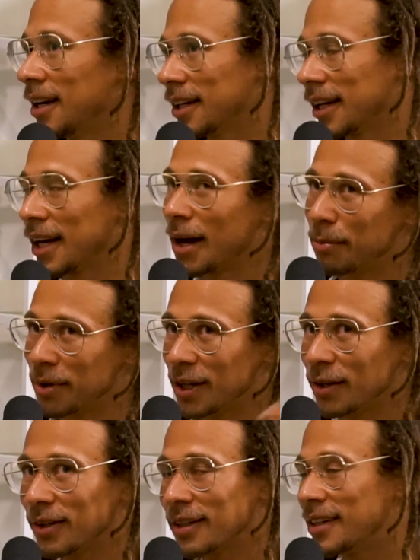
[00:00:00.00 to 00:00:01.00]
Like, got
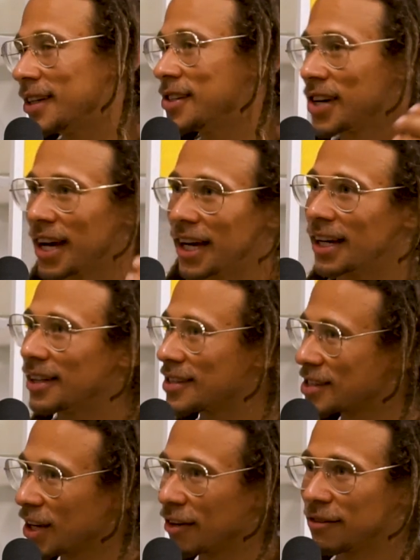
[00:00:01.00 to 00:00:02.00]
Beagle to DJ it and
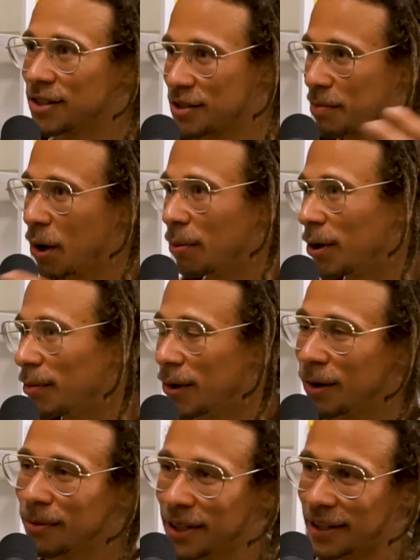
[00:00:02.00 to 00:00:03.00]
stuff, and just boom, boom,
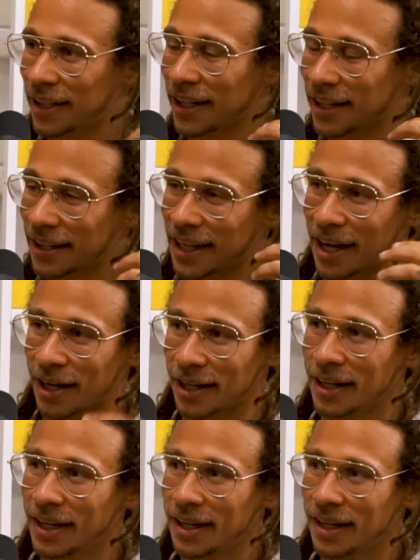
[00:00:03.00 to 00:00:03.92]
boom, and like that.